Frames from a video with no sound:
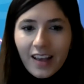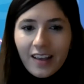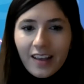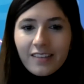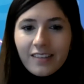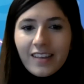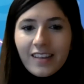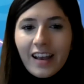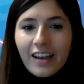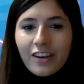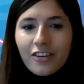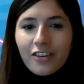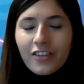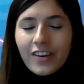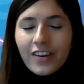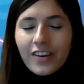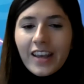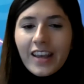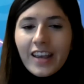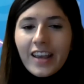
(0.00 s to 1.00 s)

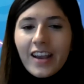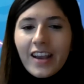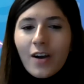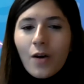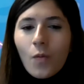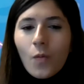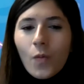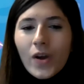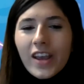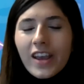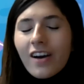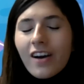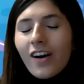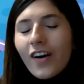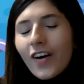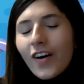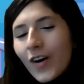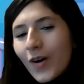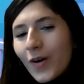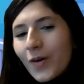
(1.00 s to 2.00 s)
Zachary, we
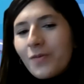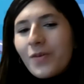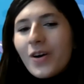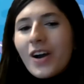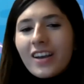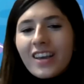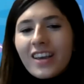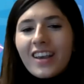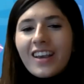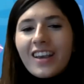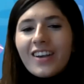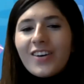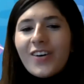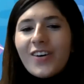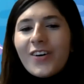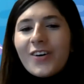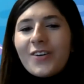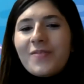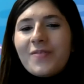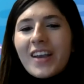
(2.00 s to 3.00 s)
are working
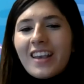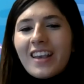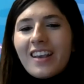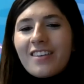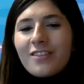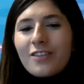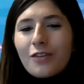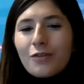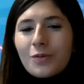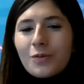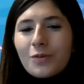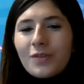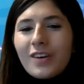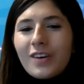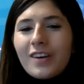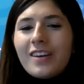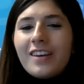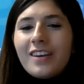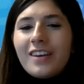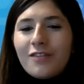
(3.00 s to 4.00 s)
on making
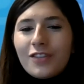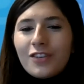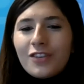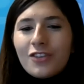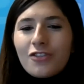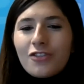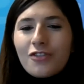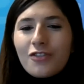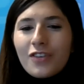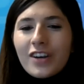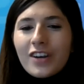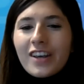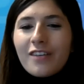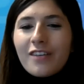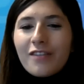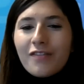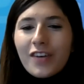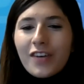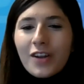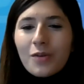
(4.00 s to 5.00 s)
software inventory
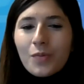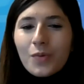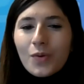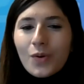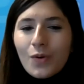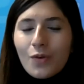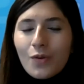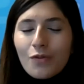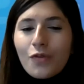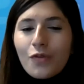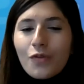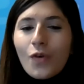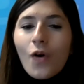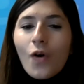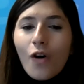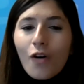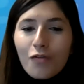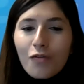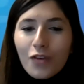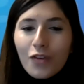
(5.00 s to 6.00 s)
available for
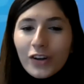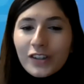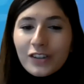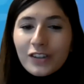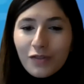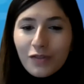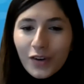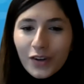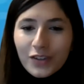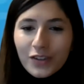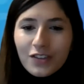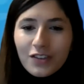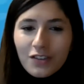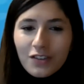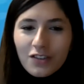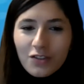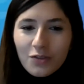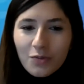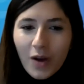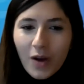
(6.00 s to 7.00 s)
offline devices
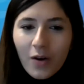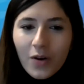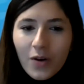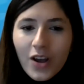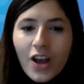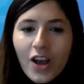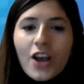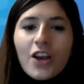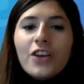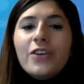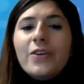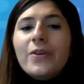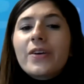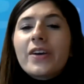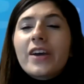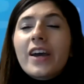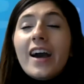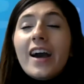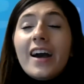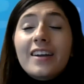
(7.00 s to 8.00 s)
as well. You
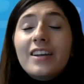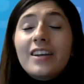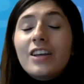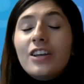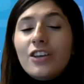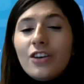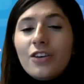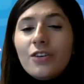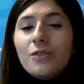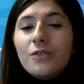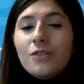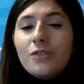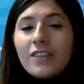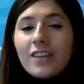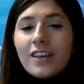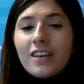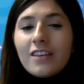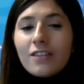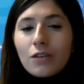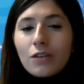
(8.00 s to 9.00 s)
can use
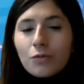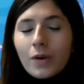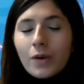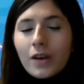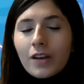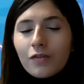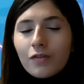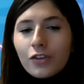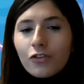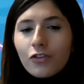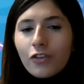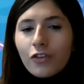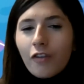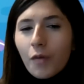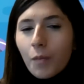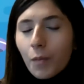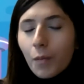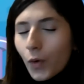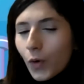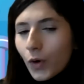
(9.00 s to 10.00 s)
the software inventory
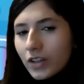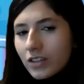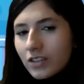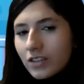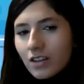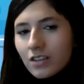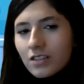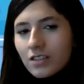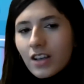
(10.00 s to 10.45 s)
report. It does